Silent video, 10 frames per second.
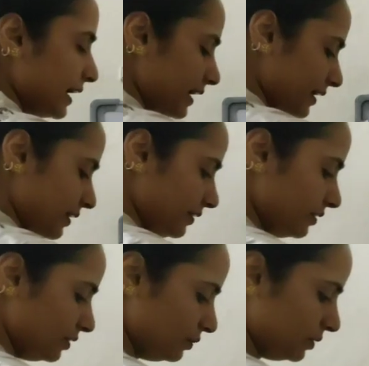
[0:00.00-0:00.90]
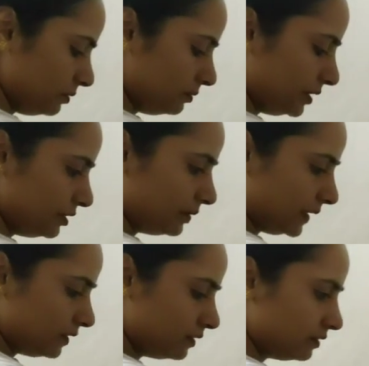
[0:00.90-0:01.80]
Here we will be doing
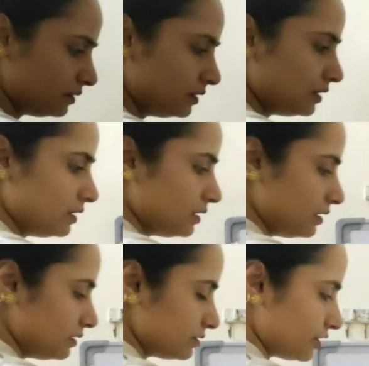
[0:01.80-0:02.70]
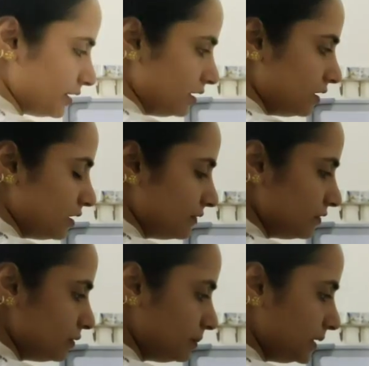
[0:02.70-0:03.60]
we
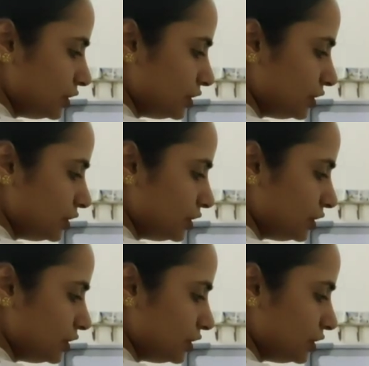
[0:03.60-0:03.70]
will be